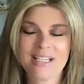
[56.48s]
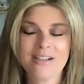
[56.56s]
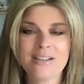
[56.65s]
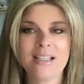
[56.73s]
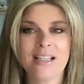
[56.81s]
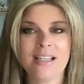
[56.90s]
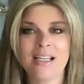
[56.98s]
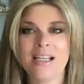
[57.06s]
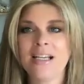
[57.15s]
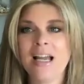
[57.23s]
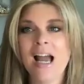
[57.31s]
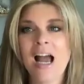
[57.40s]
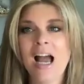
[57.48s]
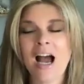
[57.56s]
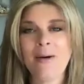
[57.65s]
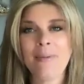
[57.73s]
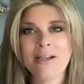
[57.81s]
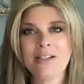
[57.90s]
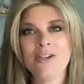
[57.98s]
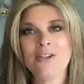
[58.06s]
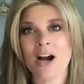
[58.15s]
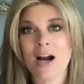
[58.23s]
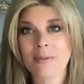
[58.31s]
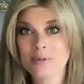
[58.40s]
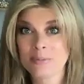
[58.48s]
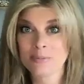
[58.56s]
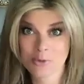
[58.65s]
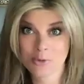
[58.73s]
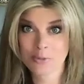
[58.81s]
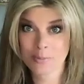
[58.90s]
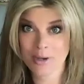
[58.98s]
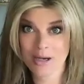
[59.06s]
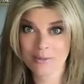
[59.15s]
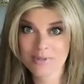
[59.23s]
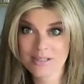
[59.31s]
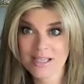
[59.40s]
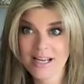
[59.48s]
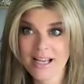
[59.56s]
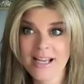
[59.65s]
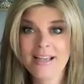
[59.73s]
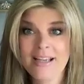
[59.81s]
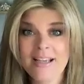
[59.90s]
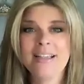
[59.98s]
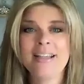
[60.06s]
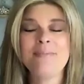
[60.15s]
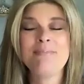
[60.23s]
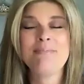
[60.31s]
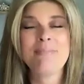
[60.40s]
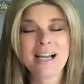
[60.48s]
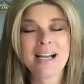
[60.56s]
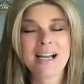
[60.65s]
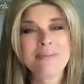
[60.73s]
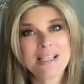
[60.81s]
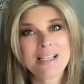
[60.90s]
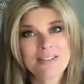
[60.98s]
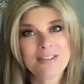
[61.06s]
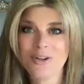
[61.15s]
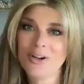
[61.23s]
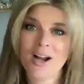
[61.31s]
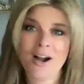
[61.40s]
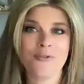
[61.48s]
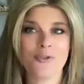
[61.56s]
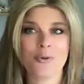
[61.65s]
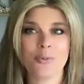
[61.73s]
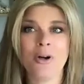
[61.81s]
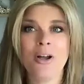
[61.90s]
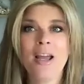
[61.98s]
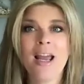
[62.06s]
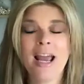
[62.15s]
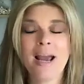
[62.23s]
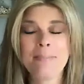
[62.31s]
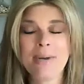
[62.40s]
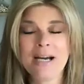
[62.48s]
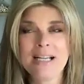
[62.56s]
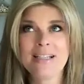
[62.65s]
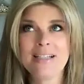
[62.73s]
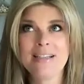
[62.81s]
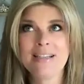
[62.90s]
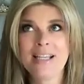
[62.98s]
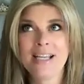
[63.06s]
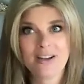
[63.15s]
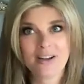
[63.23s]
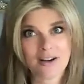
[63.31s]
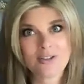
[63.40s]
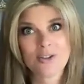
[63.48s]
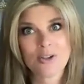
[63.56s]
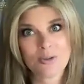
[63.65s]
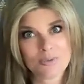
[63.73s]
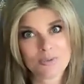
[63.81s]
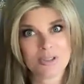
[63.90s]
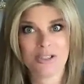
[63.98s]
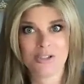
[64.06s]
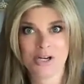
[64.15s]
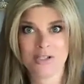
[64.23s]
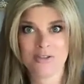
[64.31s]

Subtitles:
Here's the thing. I'm about to drop some truth bombs today that might be a little uncomfortable, but they could also completely